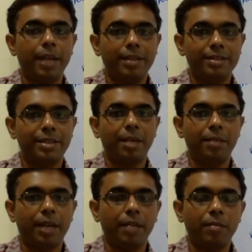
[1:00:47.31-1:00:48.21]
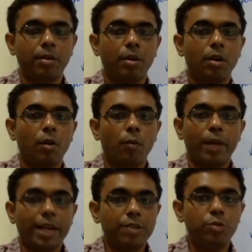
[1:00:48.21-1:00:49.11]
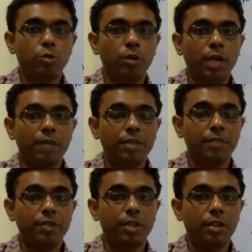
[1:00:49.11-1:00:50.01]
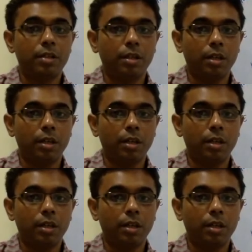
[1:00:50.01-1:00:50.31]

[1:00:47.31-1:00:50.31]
at the same time, whereas you don't have sufficient